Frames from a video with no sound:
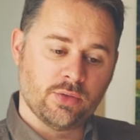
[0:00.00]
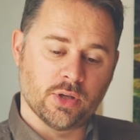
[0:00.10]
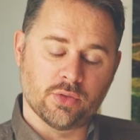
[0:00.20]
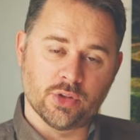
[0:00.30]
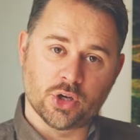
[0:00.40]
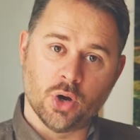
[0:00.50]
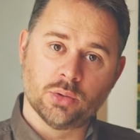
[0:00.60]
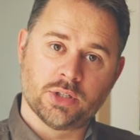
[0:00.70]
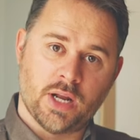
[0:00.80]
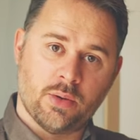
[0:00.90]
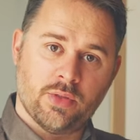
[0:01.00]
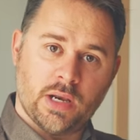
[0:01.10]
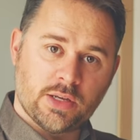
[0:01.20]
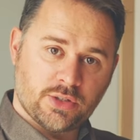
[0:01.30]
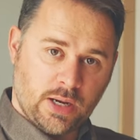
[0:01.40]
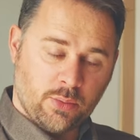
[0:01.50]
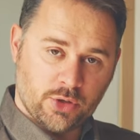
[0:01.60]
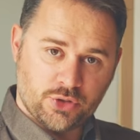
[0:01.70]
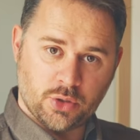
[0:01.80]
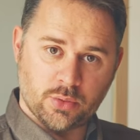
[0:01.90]
the the golden hour, the last hour
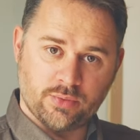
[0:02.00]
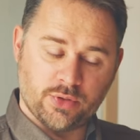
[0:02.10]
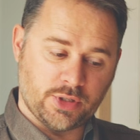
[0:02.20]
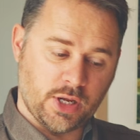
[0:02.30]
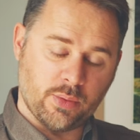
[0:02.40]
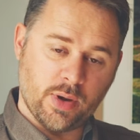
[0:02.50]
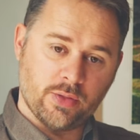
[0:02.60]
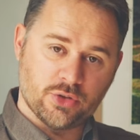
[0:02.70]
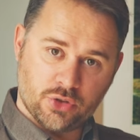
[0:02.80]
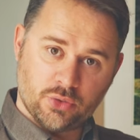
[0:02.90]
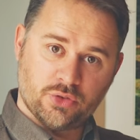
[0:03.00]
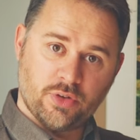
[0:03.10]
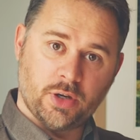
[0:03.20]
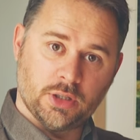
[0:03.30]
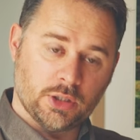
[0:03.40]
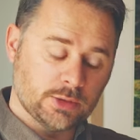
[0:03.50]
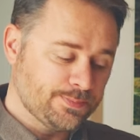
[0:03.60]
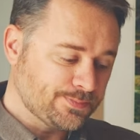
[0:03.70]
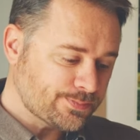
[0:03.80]
or two of the day where the sun's very low,